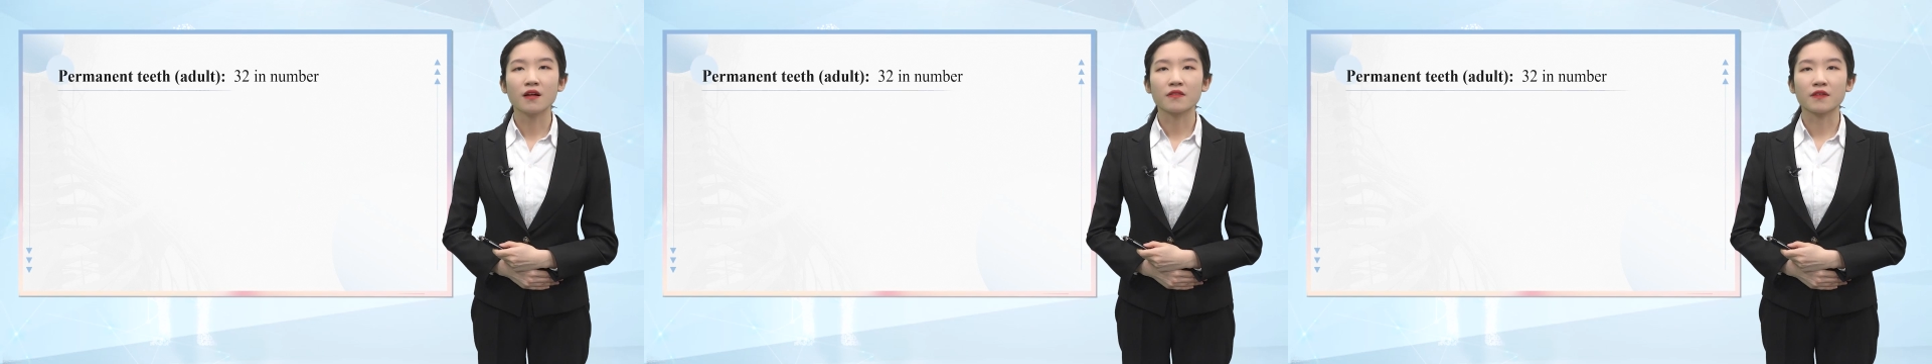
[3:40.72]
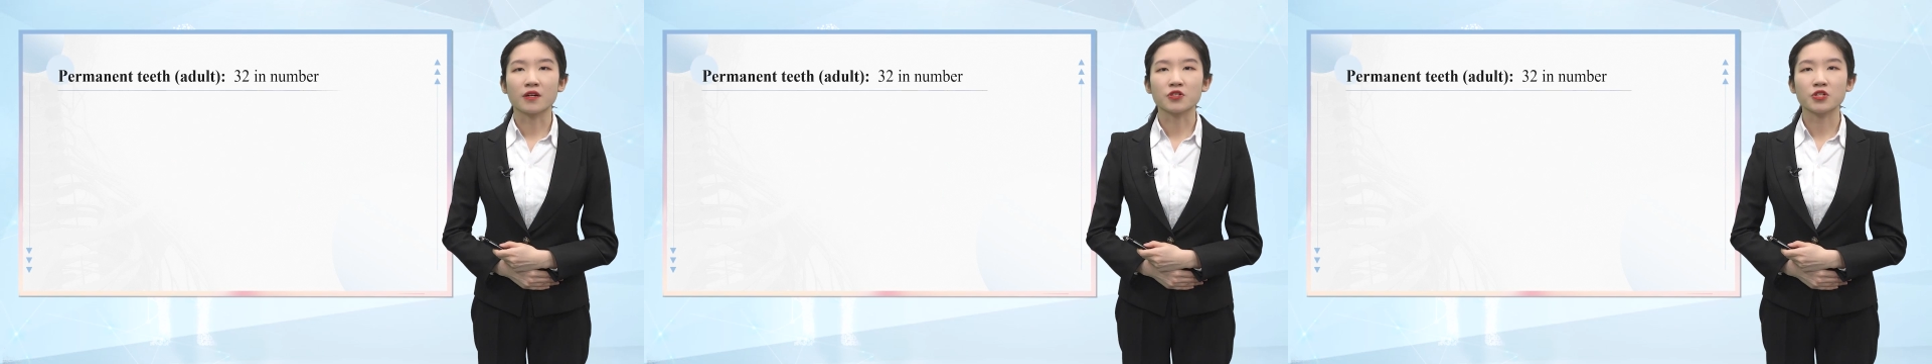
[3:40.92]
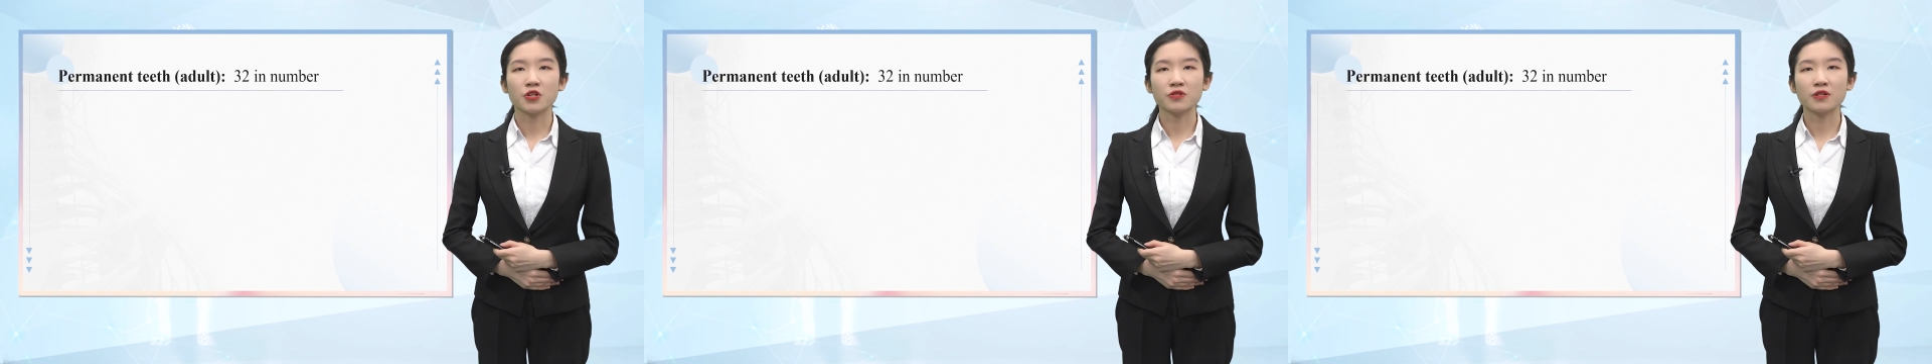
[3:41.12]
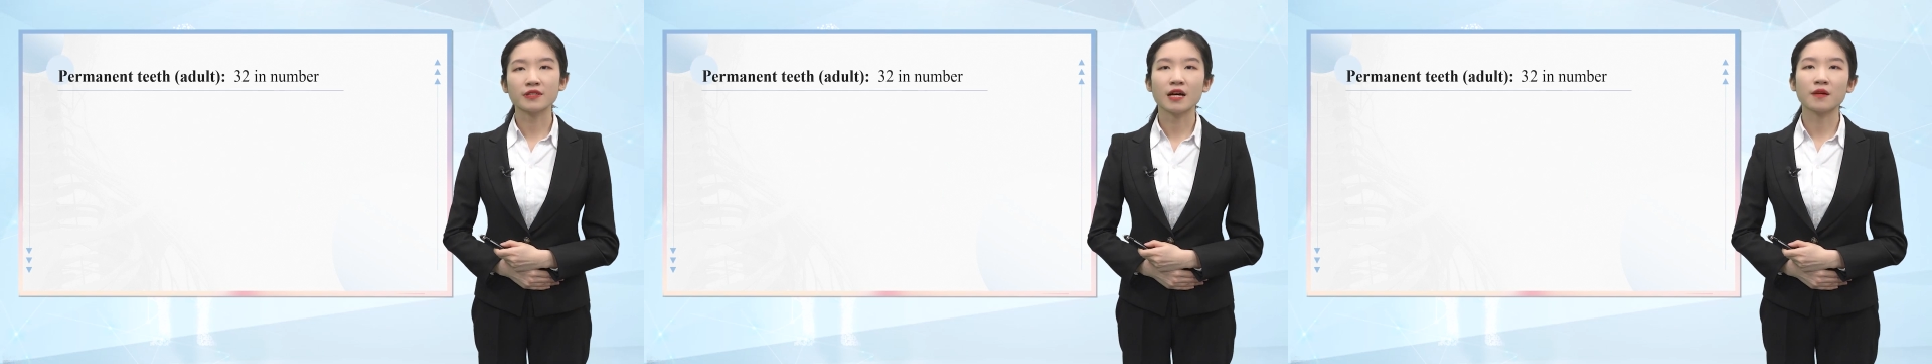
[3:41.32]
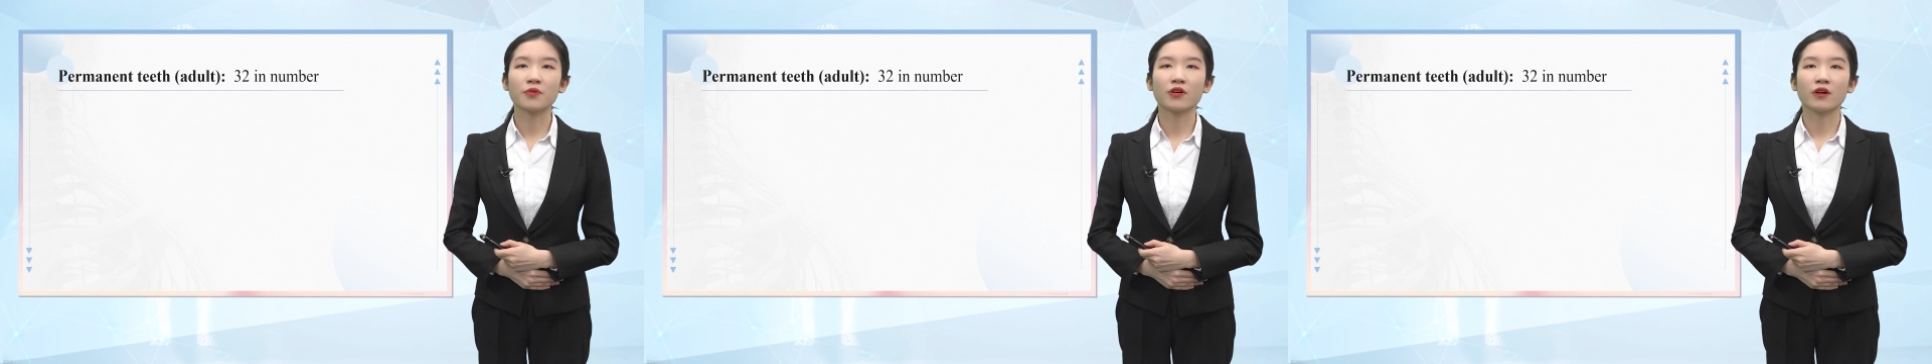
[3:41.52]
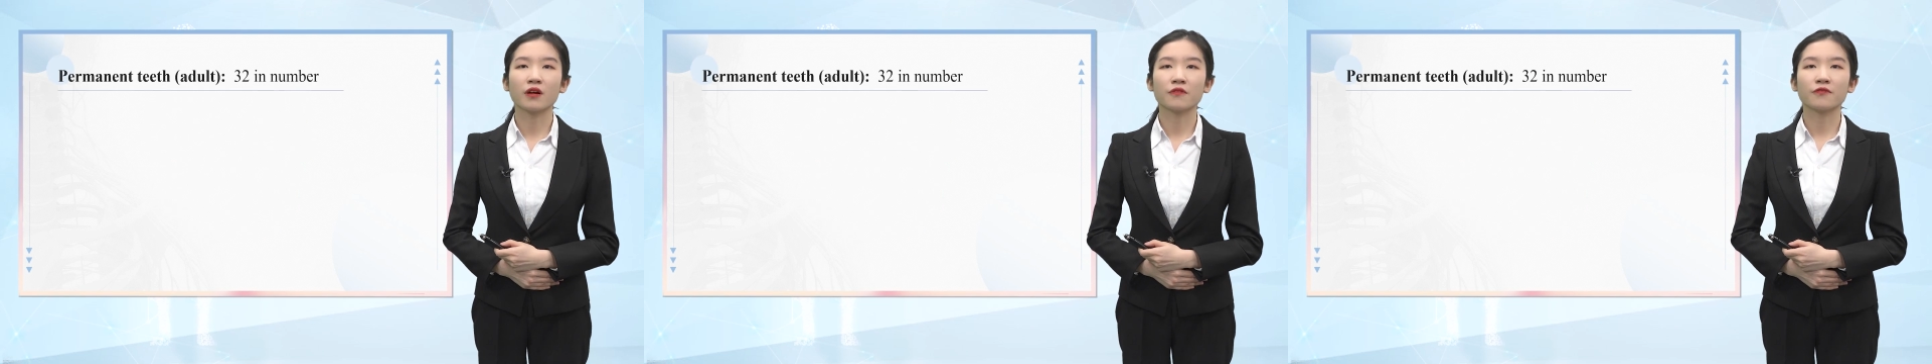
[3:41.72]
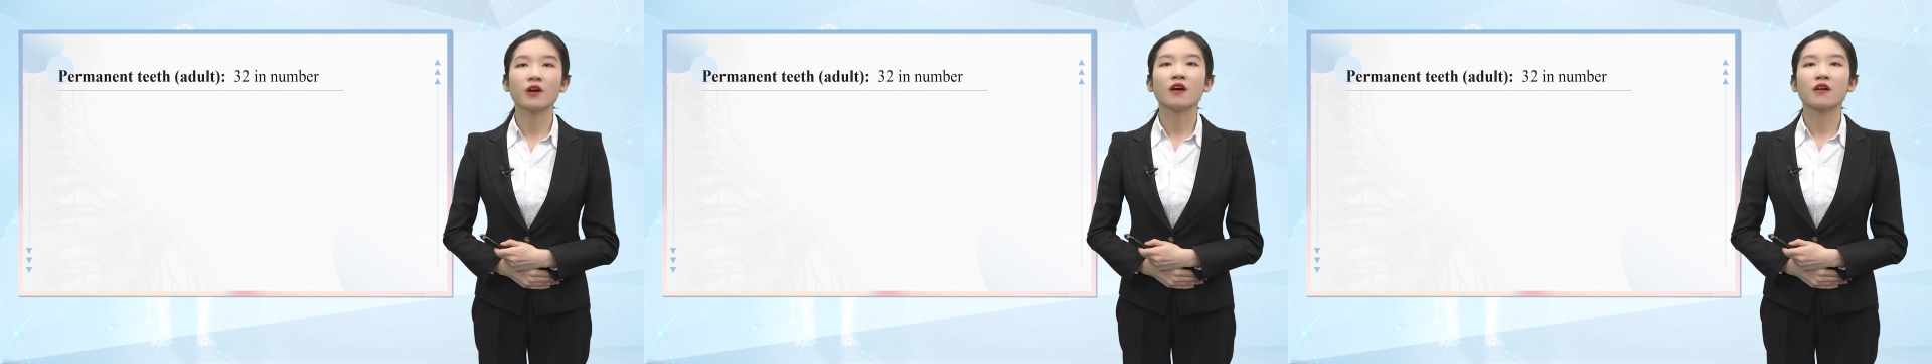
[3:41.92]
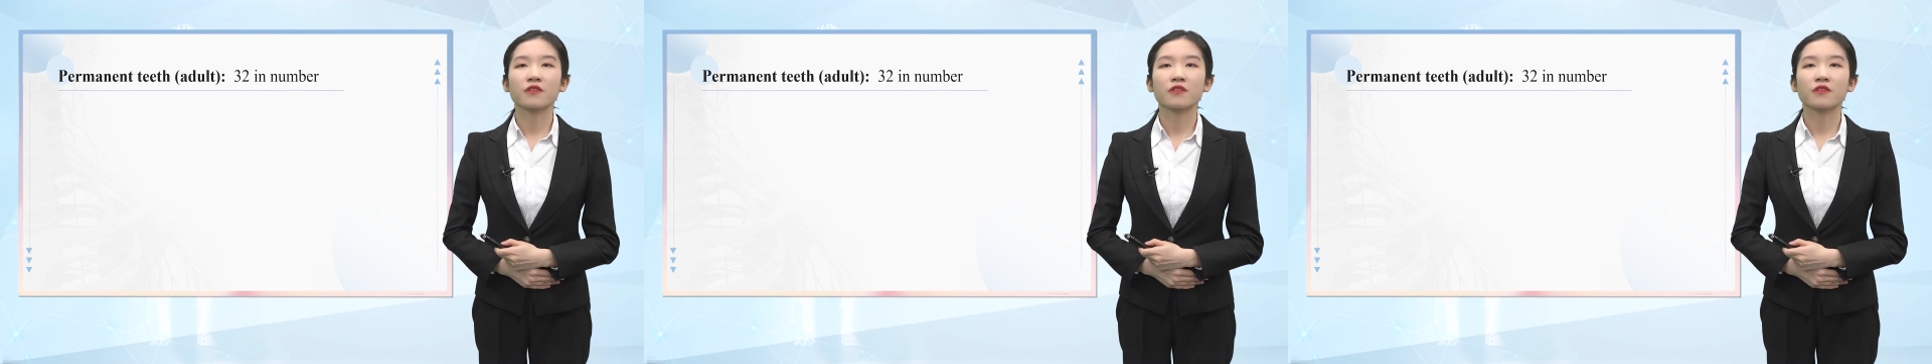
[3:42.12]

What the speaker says: There are a total number of